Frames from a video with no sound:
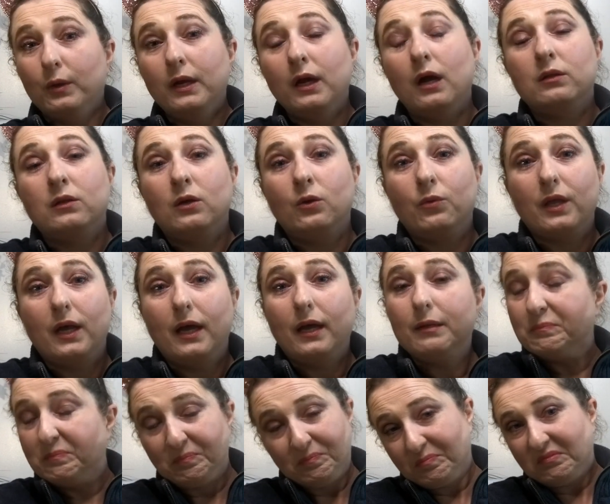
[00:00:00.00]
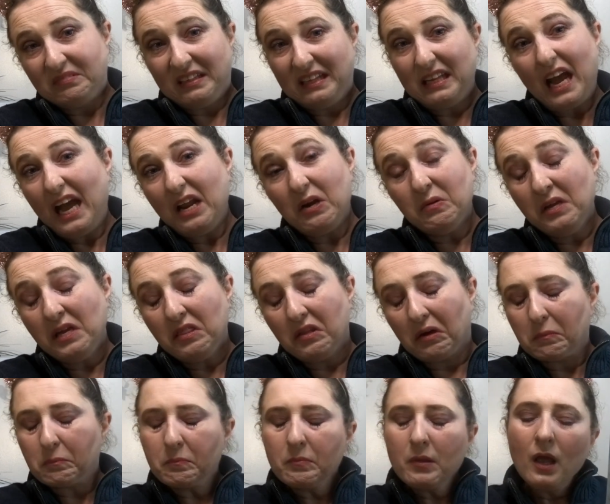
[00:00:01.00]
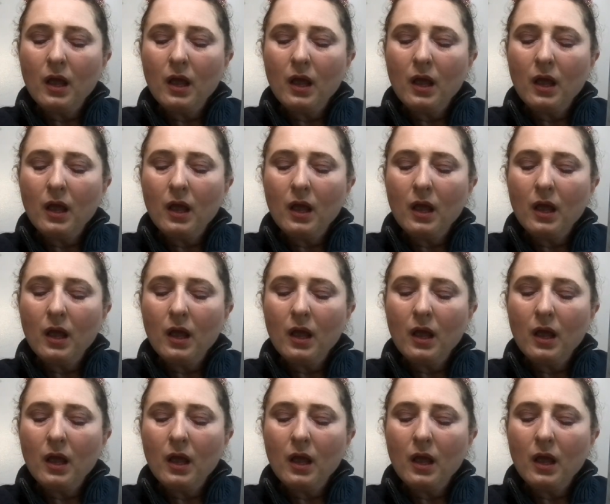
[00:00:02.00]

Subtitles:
We all know that. I don't either.